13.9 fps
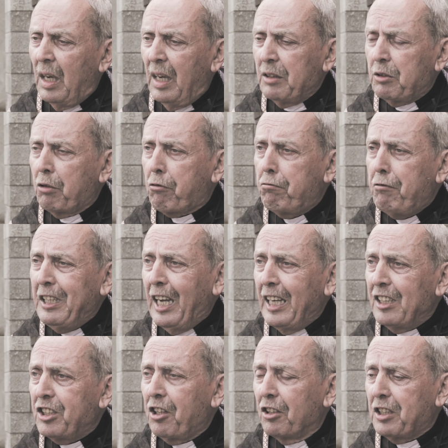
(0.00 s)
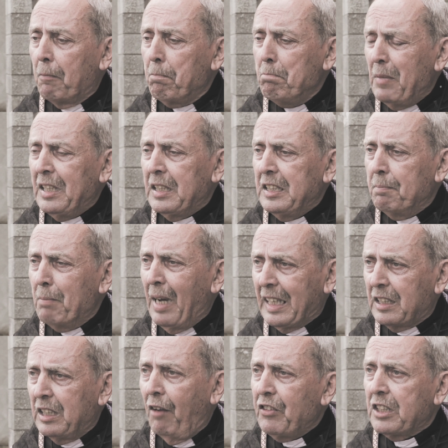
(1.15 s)
And to create such a
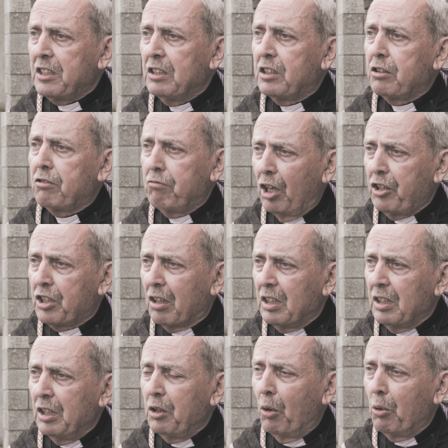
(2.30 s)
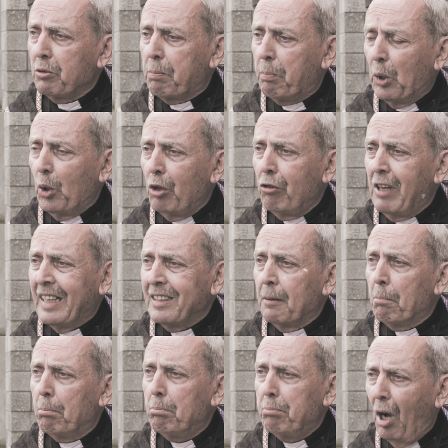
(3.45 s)
magnificent structure in those poor and
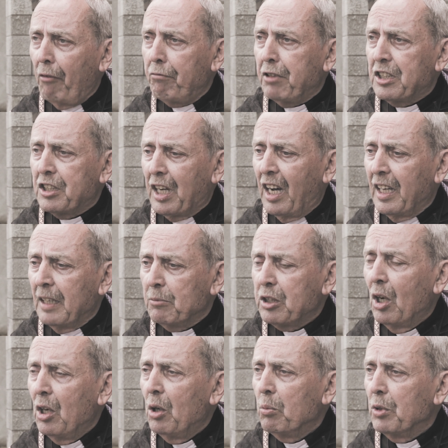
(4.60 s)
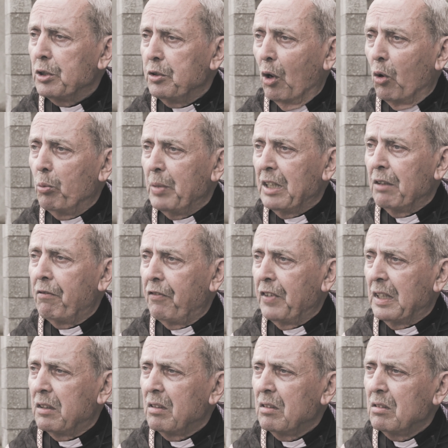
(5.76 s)
impoverished times was no mean
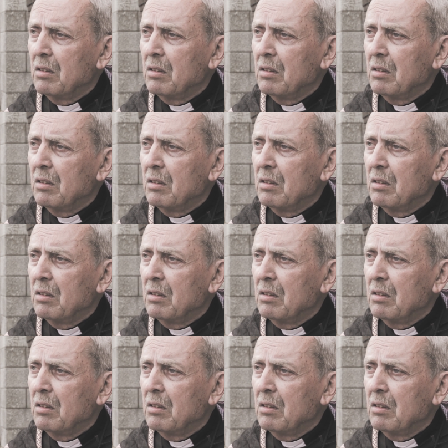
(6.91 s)
feat.